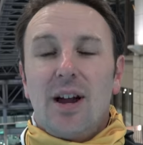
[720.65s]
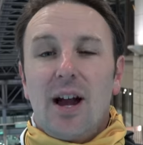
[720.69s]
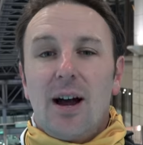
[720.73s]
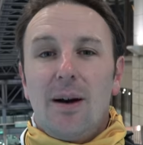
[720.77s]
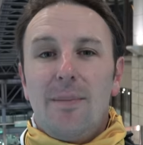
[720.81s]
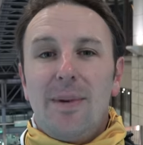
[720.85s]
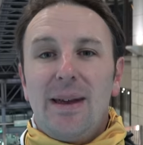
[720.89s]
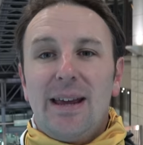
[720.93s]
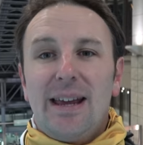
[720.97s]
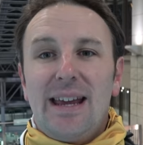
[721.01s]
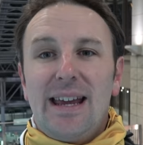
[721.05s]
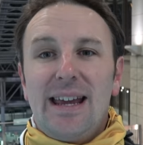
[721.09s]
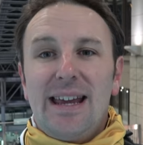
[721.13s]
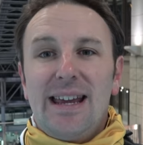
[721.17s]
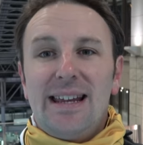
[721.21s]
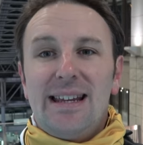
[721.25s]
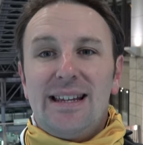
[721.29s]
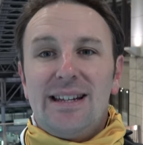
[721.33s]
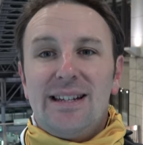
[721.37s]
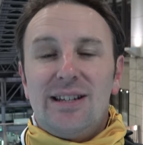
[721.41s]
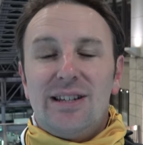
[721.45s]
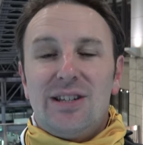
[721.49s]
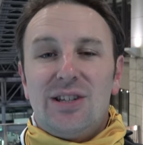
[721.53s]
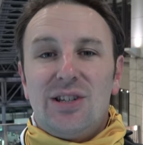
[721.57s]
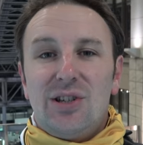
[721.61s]
coming
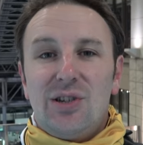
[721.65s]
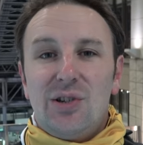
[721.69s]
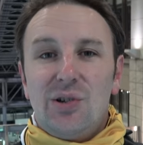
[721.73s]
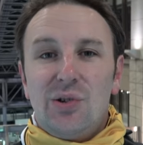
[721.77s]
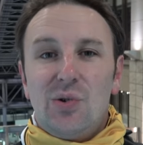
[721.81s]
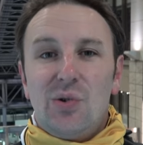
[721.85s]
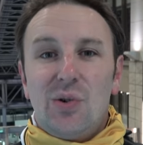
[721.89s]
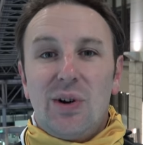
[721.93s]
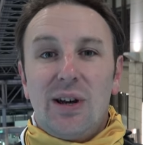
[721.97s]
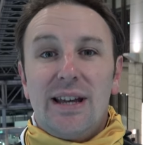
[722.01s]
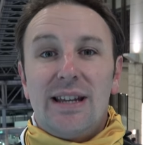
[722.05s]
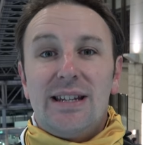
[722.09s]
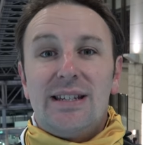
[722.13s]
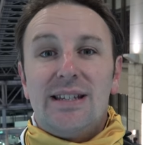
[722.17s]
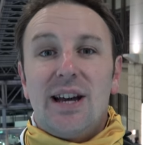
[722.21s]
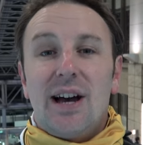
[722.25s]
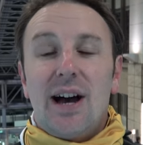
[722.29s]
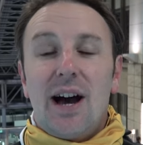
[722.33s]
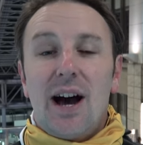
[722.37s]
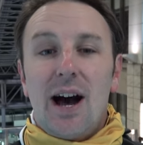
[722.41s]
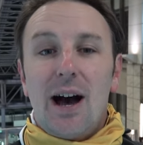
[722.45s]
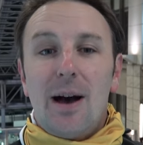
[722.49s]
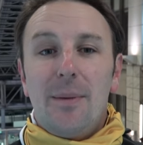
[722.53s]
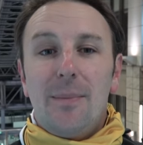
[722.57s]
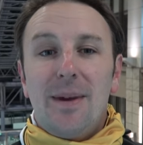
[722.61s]
into
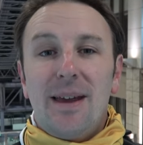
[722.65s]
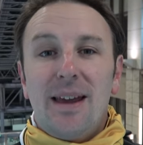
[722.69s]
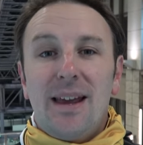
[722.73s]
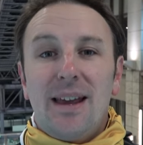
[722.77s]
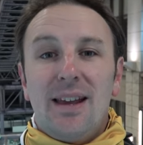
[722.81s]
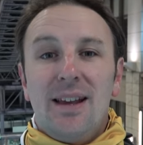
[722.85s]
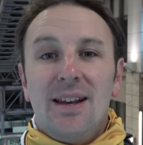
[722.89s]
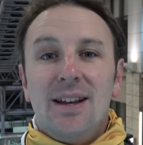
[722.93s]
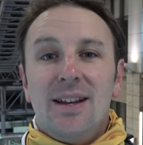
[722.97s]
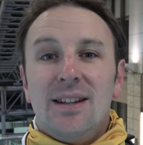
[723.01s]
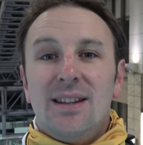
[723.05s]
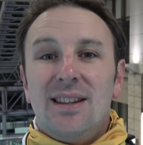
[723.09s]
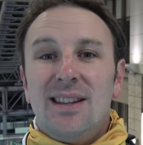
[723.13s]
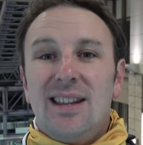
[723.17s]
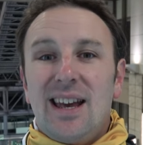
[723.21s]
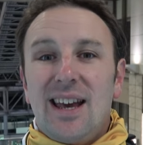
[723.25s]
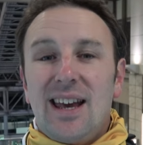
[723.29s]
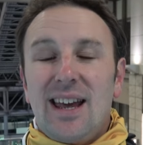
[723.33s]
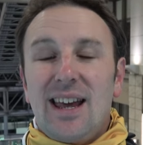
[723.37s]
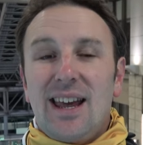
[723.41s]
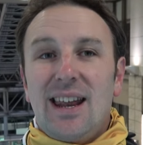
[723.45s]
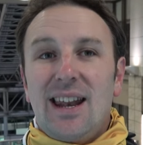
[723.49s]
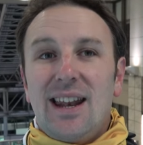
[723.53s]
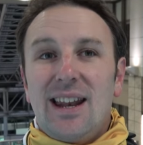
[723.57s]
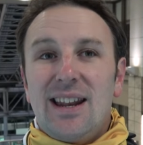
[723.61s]
Itami,
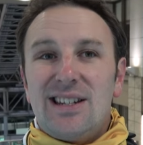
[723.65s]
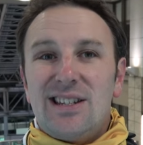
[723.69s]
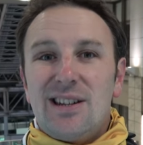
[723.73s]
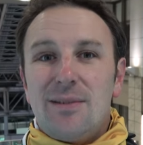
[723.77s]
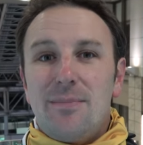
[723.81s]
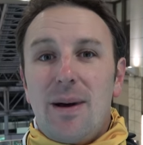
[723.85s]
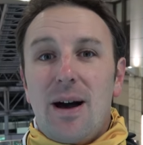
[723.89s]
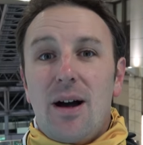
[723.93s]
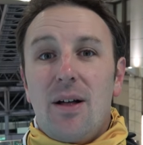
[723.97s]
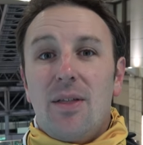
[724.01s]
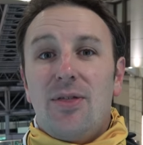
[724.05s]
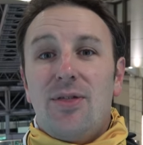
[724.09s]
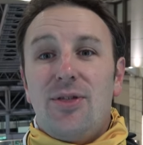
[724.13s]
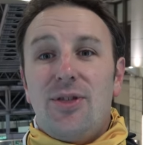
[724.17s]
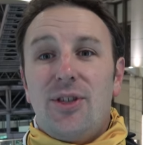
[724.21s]
then it's about